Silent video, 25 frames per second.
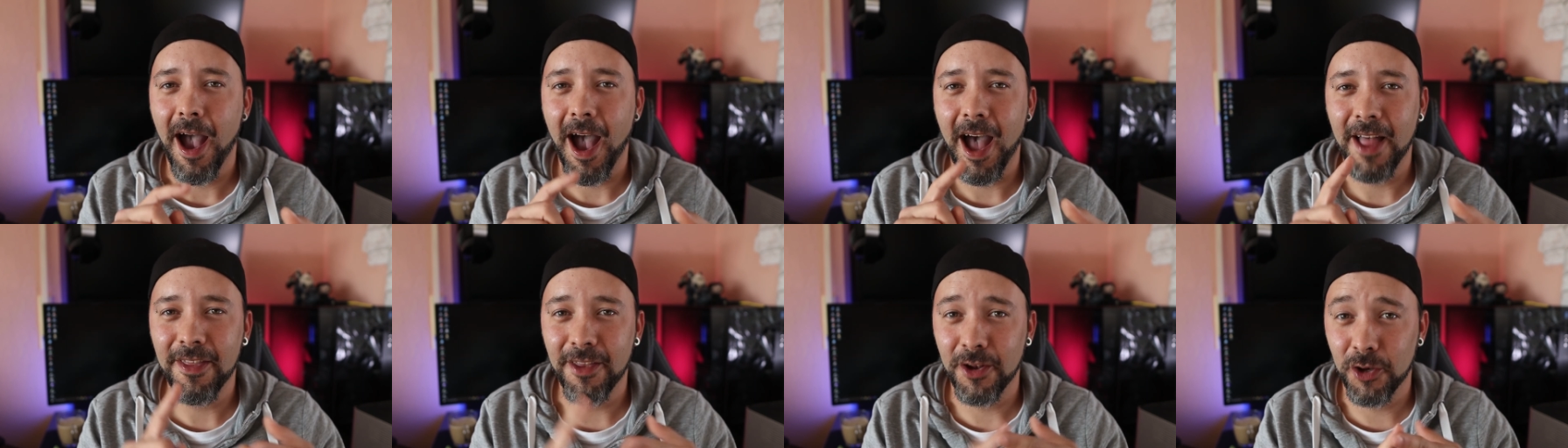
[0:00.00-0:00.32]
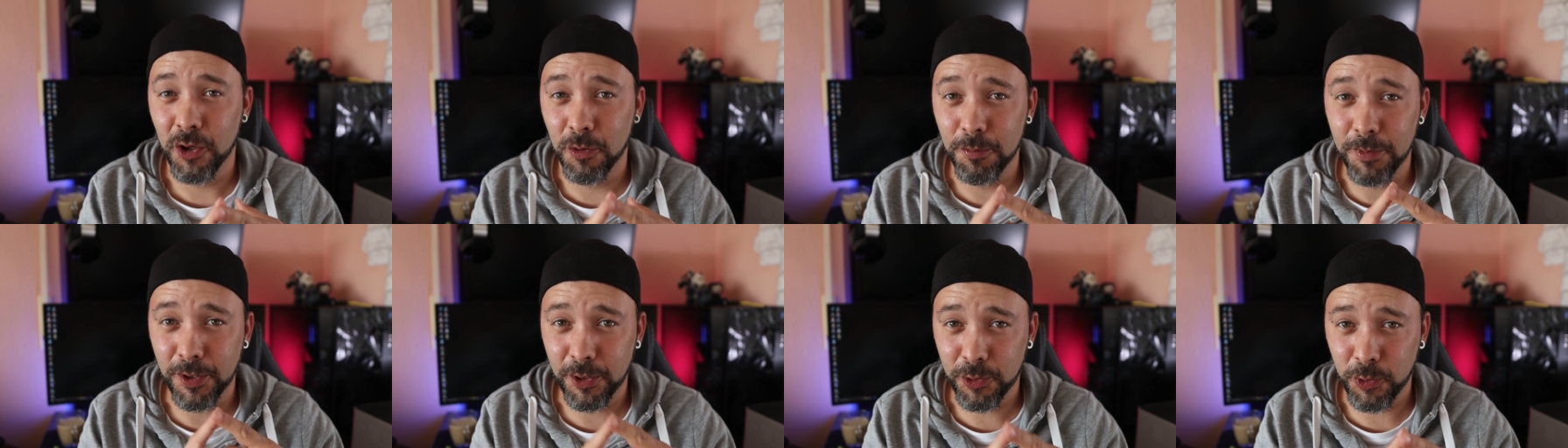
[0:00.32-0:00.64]
And the
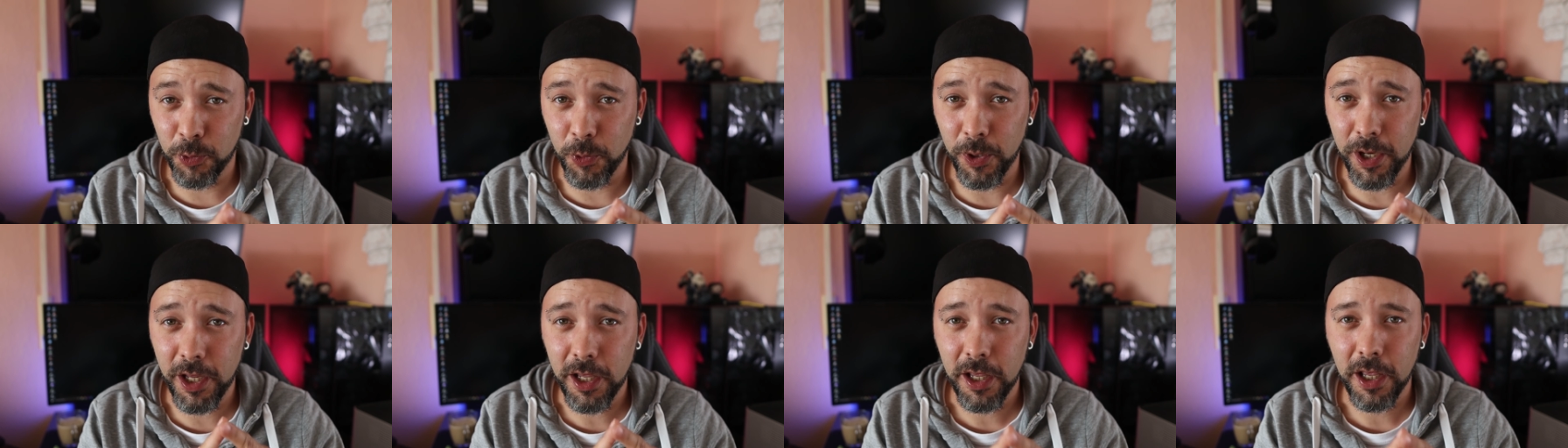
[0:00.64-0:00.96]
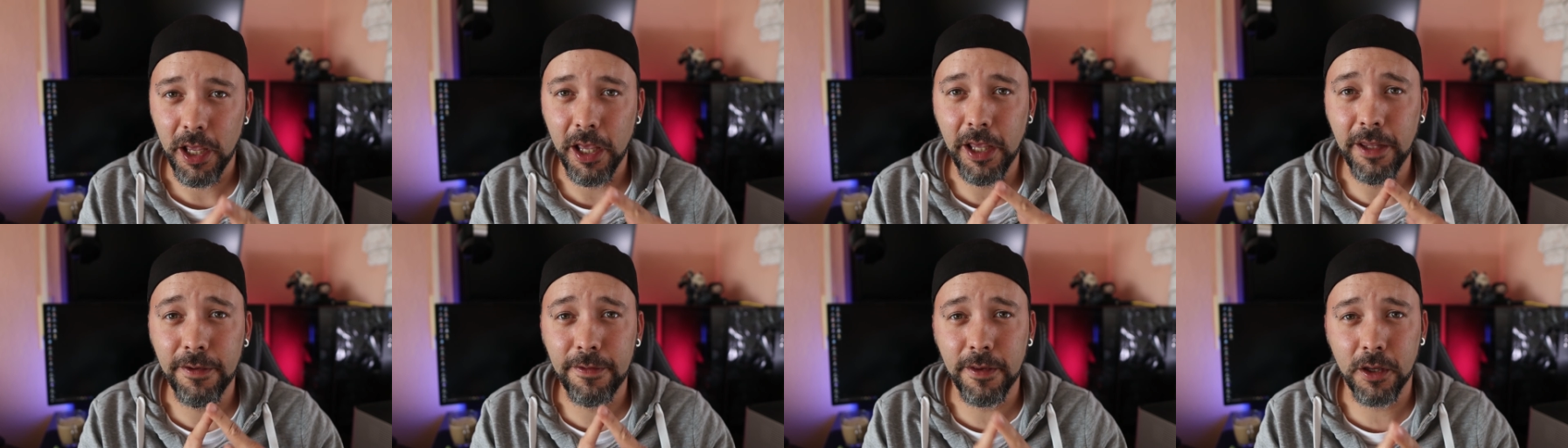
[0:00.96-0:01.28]
number three
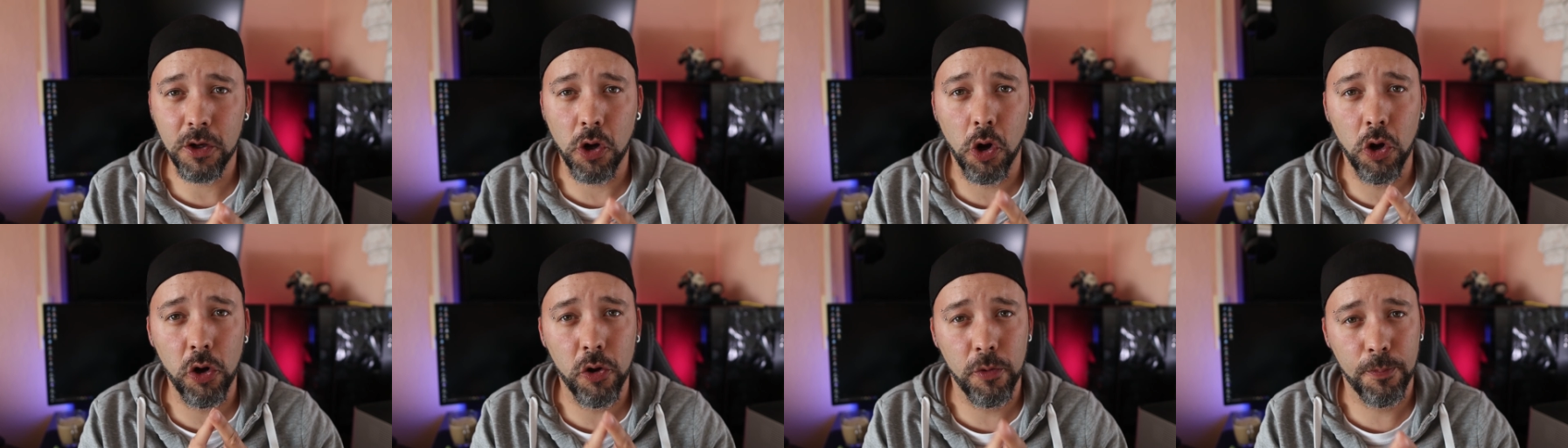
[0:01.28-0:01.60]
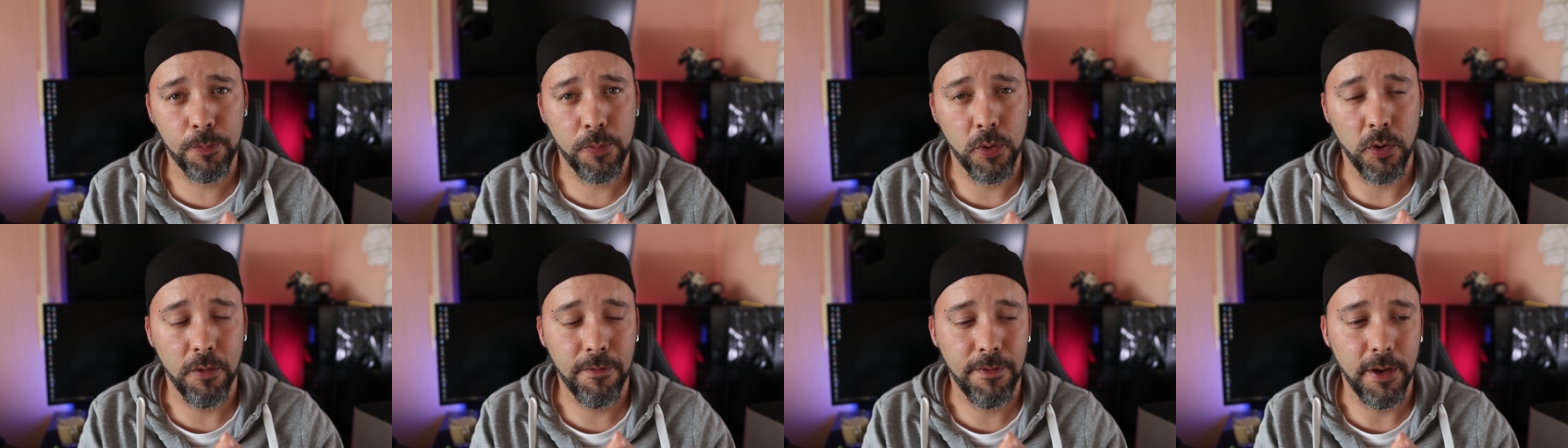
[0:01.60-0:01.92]
is the color
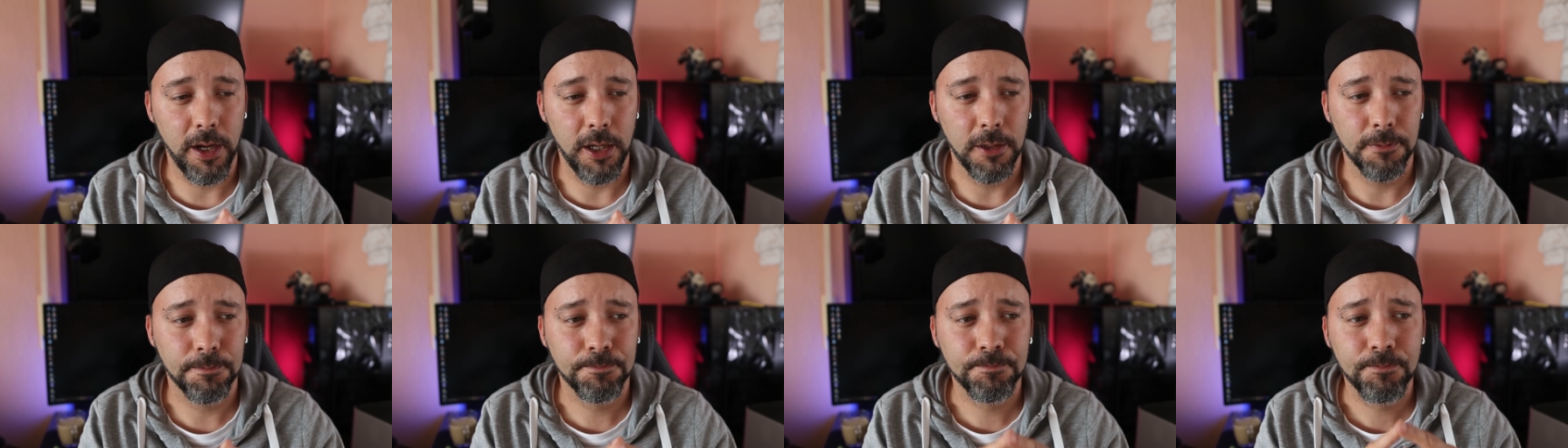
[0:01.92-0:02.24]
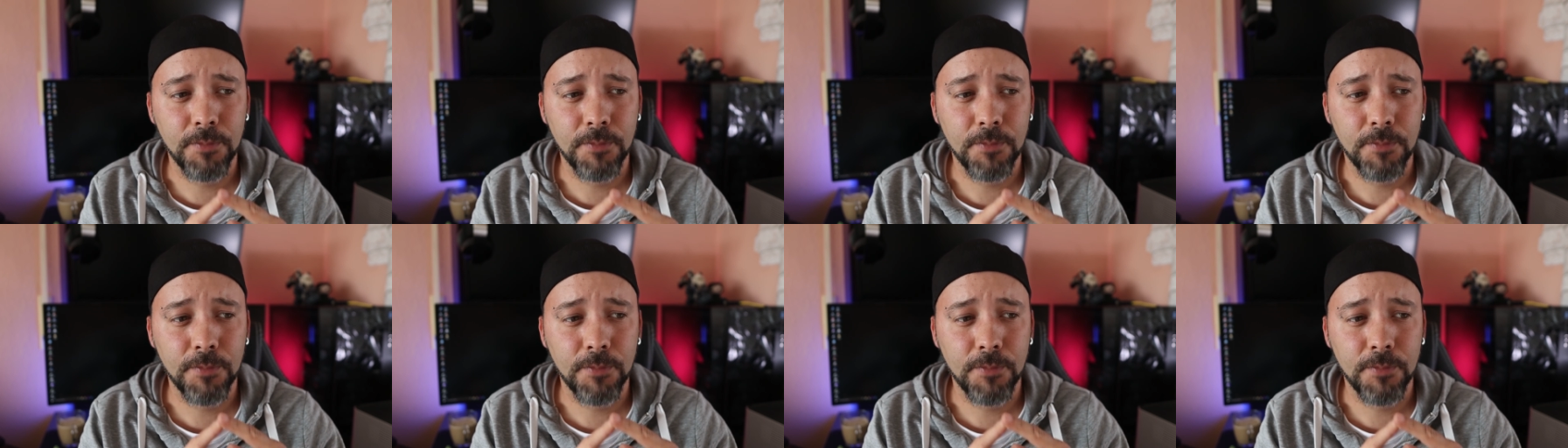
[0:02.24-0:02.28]
profile.